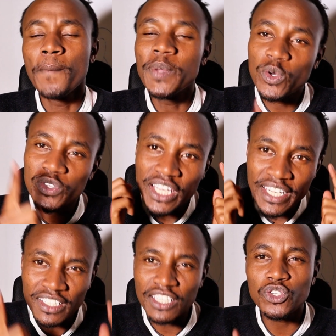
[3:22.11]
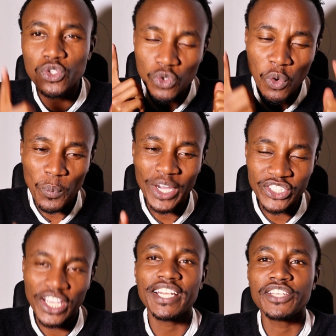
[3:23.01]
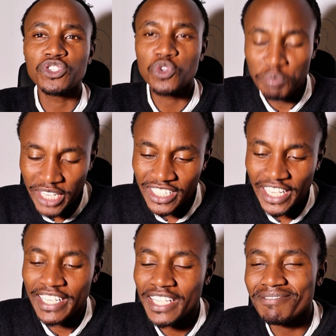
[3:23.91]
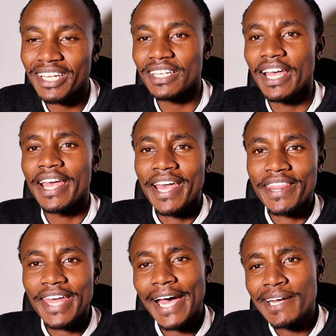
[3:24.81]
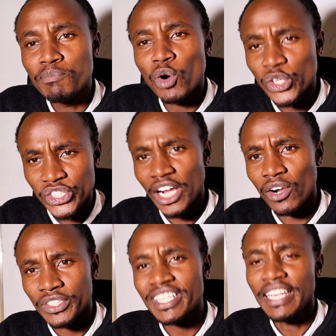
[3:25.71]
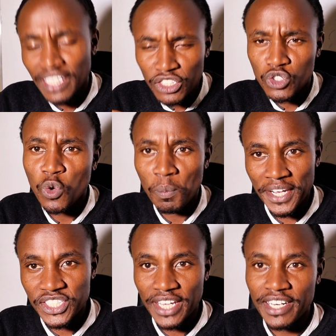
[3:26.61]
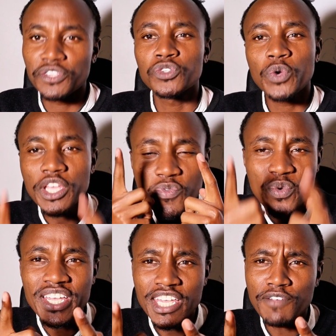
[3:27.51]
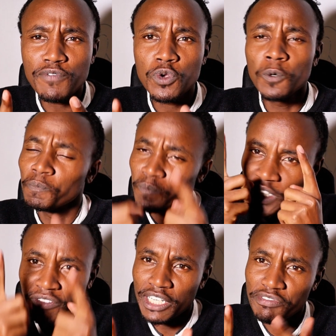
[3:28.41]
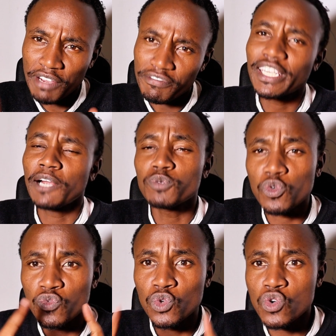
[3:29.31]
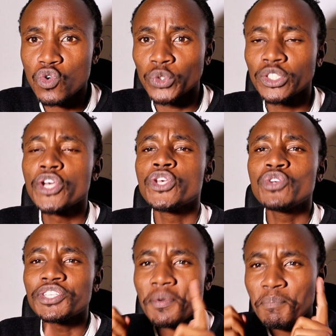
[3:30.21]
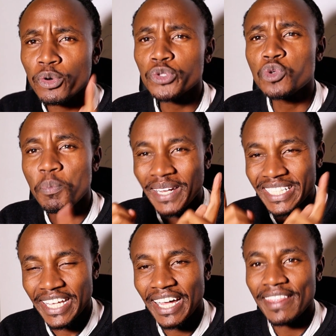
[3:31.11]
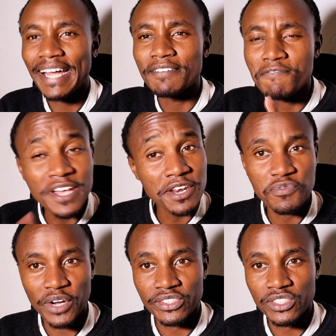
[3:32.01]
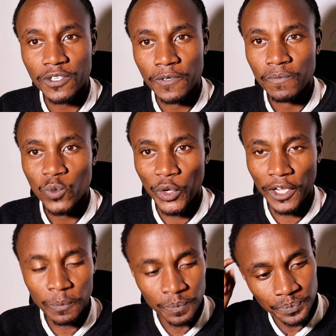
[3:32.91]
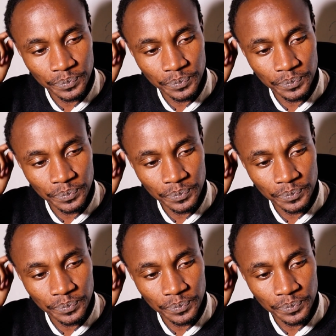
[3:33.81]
Because they need so much energy to maintain even the unborn child. They need too much energy. So if we give you 75 grams of glucose, you're supposed to partake that very fast, okay?